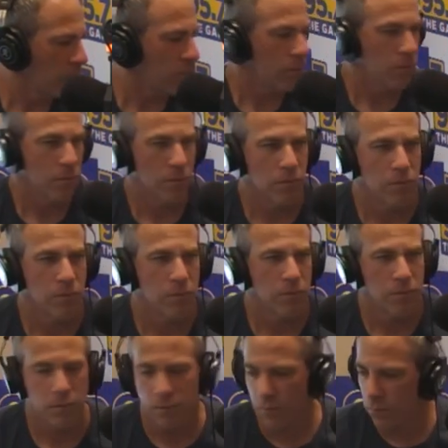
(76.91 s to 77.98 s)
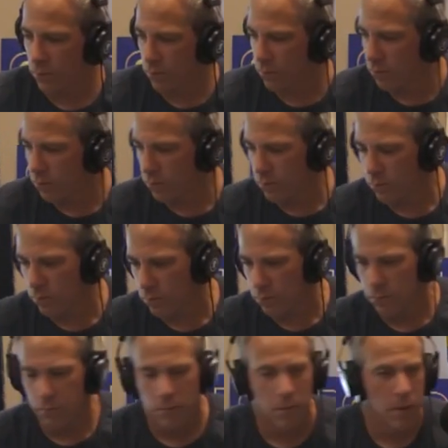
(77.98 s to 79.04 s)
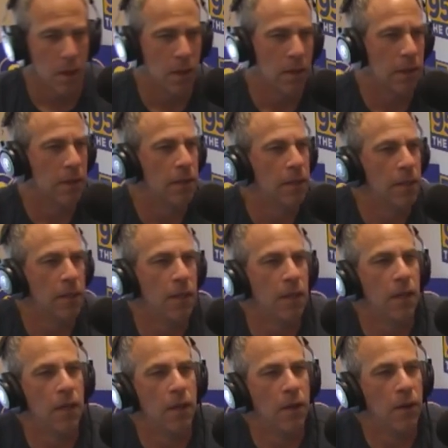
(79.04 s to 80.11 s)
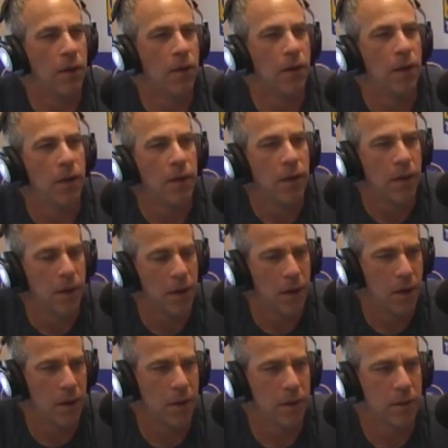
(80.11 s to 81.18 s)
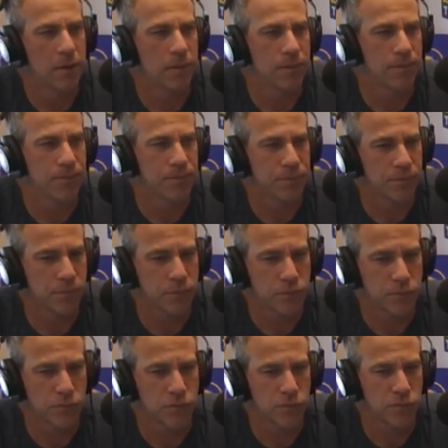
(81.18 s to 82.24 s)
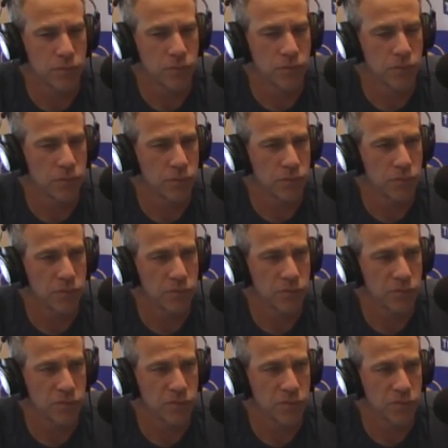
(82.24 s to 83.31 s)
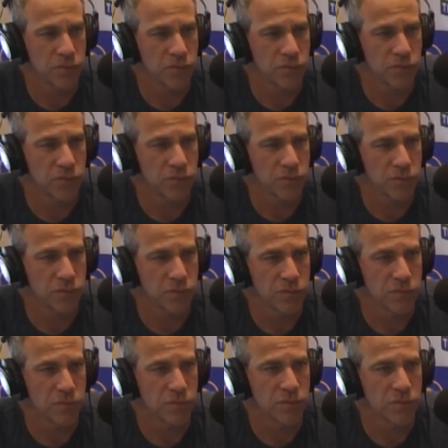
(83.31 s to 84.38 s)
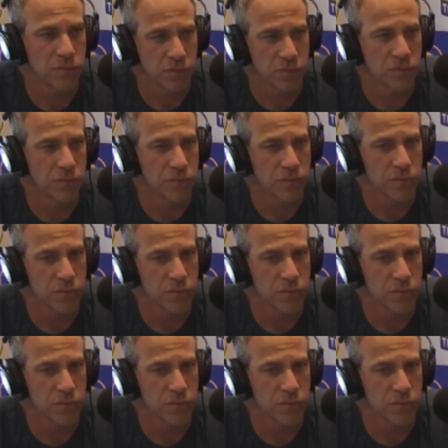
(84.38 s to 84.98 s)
The person shown says nothing.